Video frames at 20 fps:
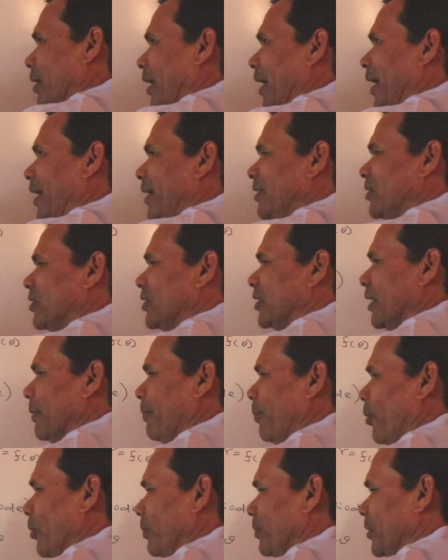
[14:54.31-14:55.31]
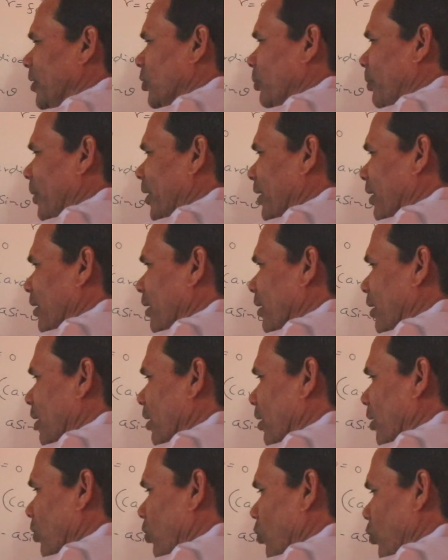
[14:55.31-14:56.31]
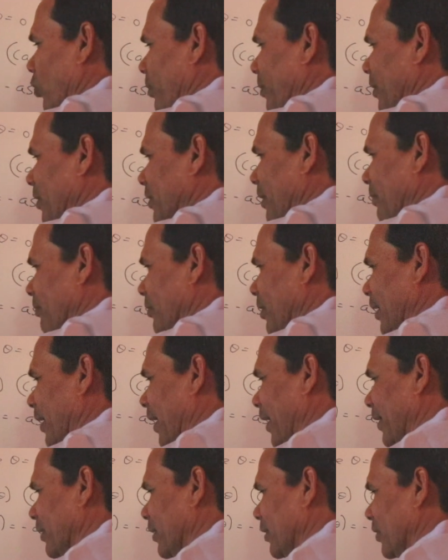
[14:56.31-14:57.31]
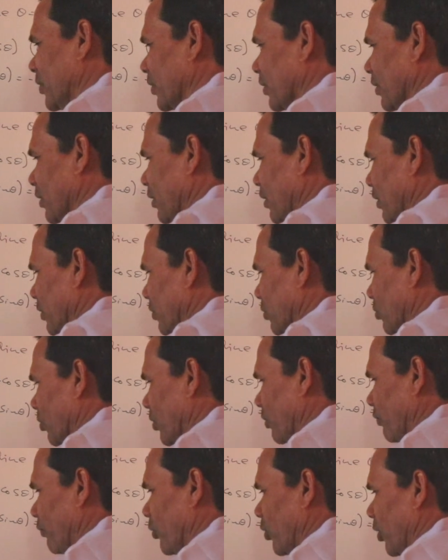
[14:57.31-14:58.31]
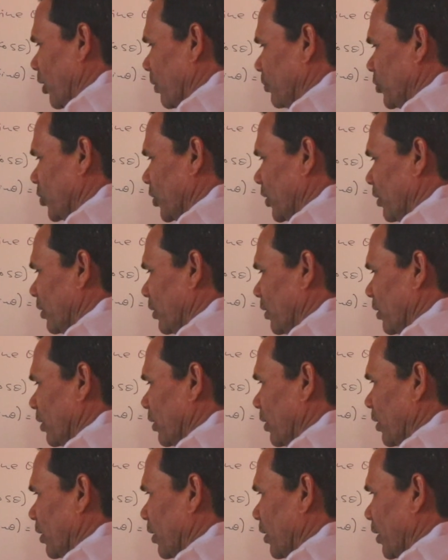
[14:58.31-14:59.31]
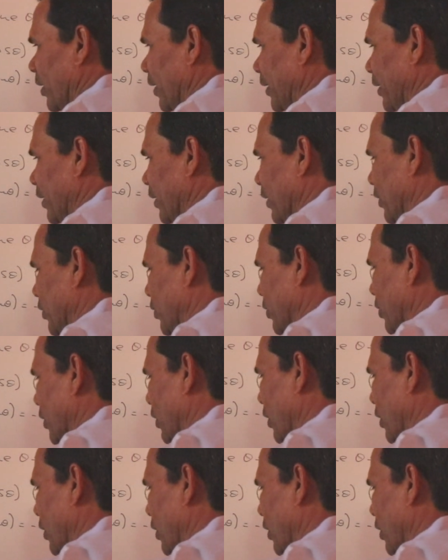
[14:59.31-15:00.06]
And shape of this particular curve would be something like this. So if you observe, it is